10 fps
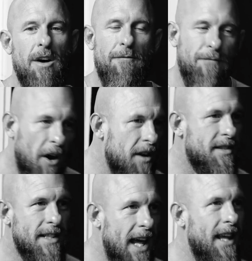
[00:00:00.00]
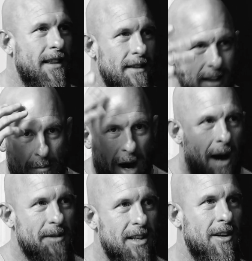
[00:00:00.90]
the first thing that
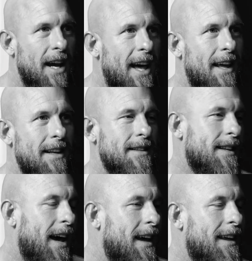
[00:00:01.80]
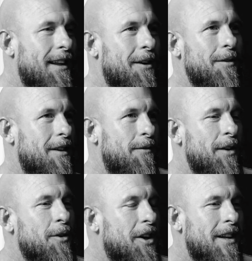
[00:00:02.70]
pops in your head is like, you
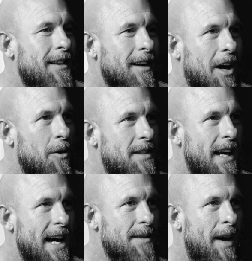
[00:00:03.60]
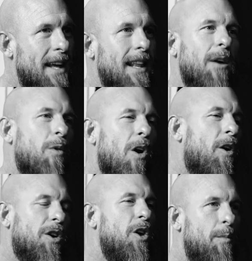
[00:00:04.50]
feel good in the cozy ass bed. Like we're
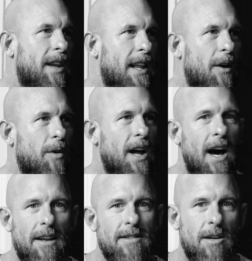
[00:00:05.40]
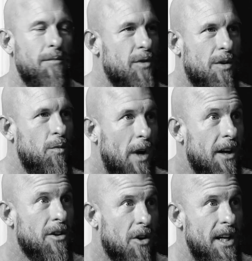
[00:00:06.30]
all human. Like we're not some
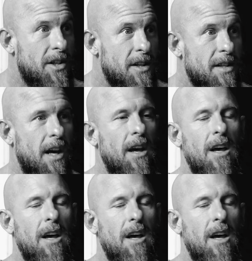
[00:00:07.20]
weird creatures.